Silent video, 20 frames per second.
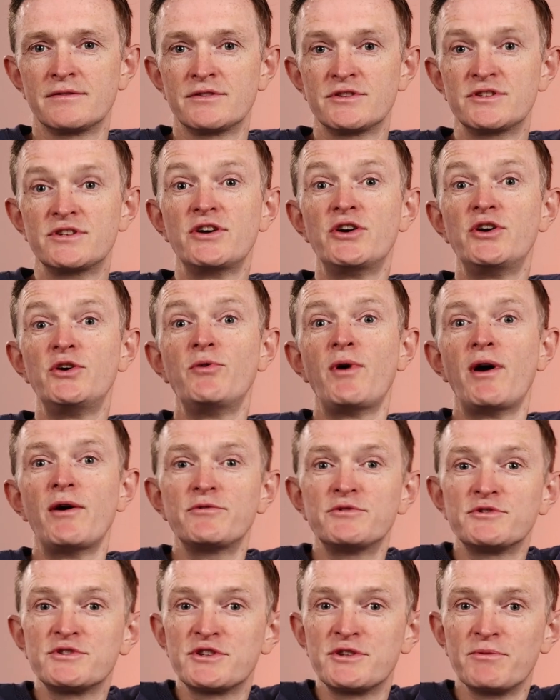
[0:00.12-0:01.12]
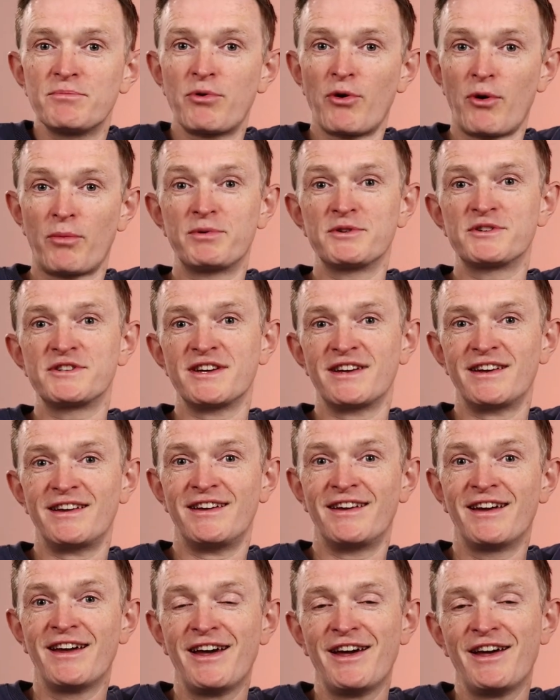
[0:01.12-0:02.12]
So who owns the
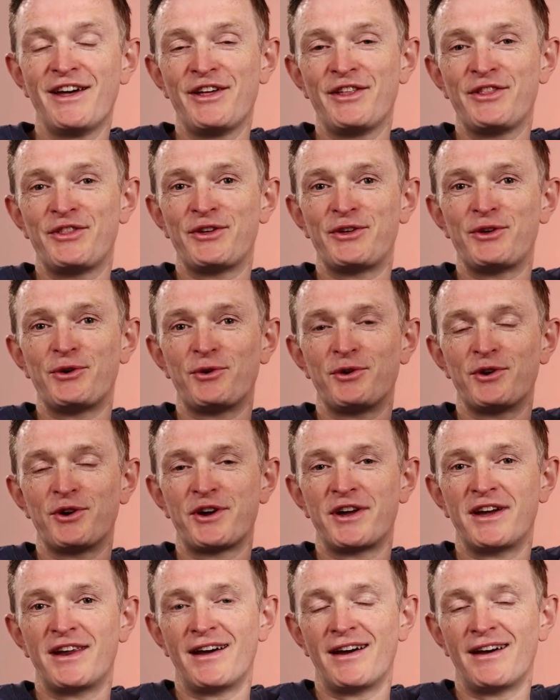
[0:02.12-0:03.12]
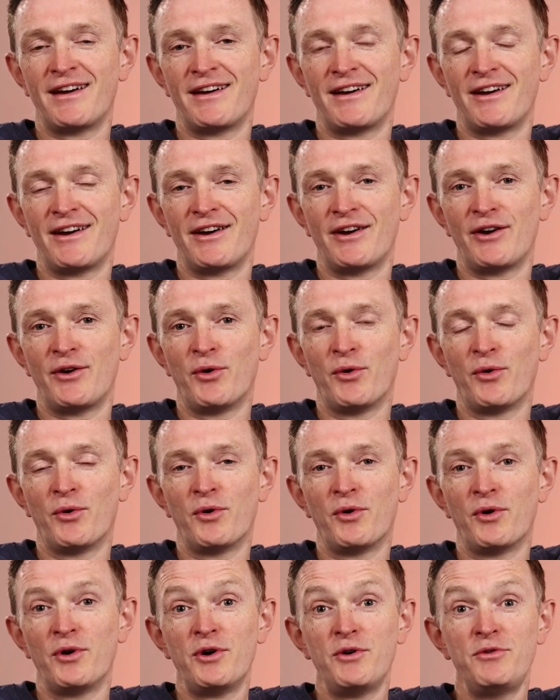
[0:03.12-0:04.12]
property that you're looking at,
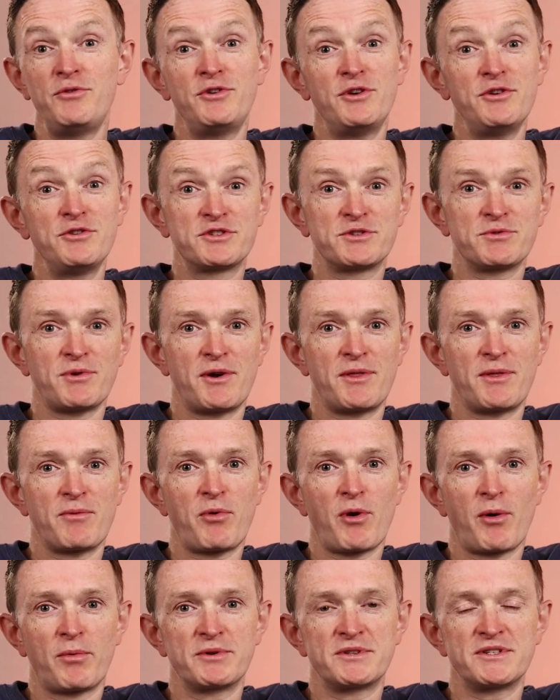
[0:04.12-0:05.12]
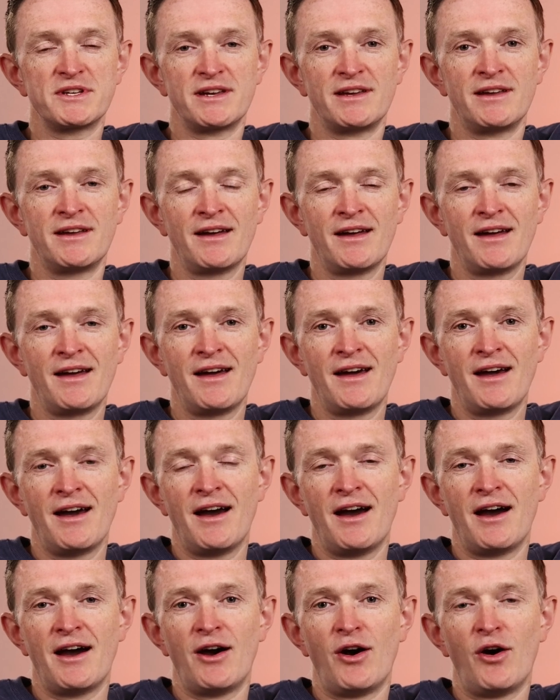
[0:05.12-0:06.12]
or who used to own the property?
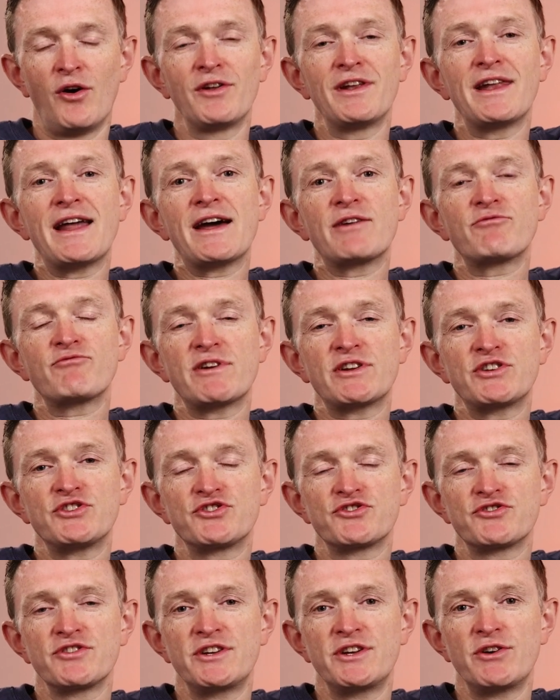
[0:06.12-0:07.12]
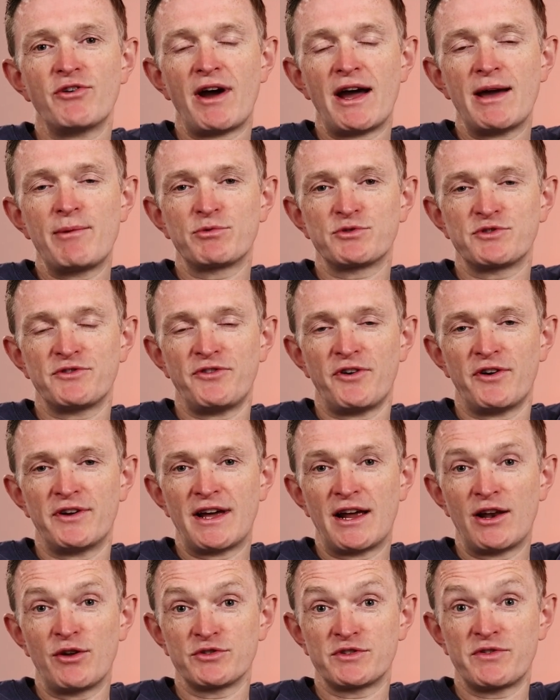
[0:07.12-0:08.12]
On Land Registry, you're able to
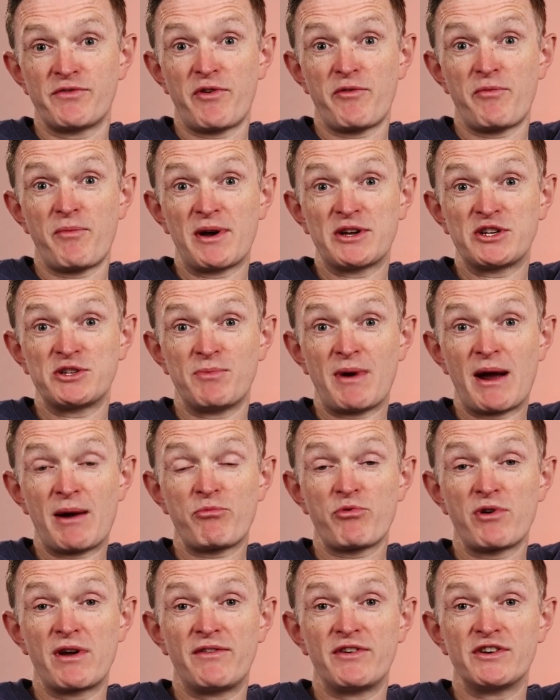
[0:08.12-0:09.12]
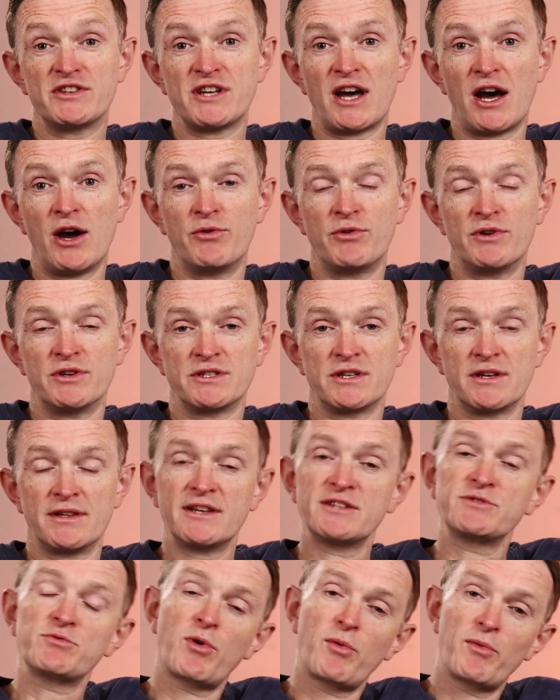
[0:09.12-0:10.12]
find out lots of information about previous owners, and
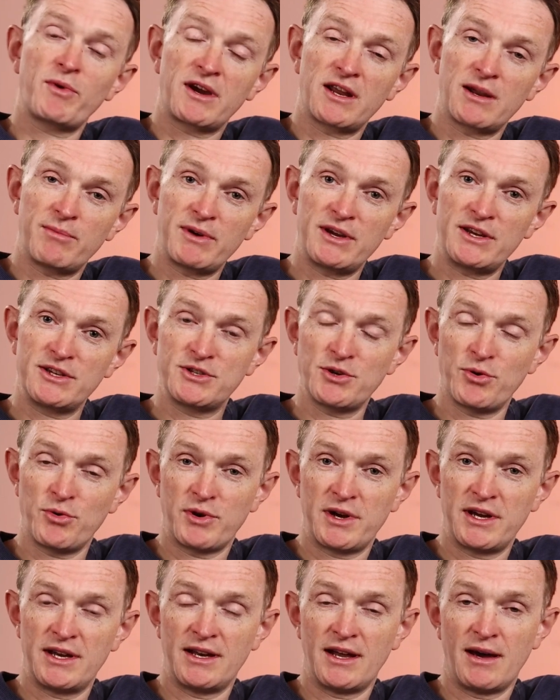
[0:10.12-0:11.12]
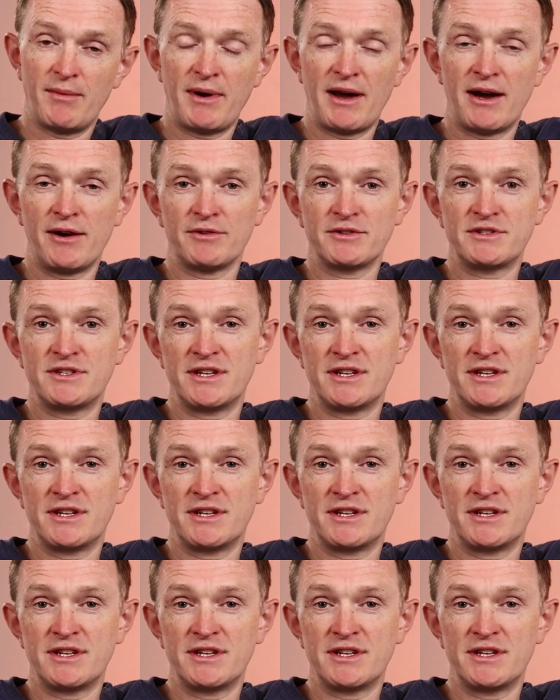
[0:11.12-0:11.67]
that's what we're going to be talking about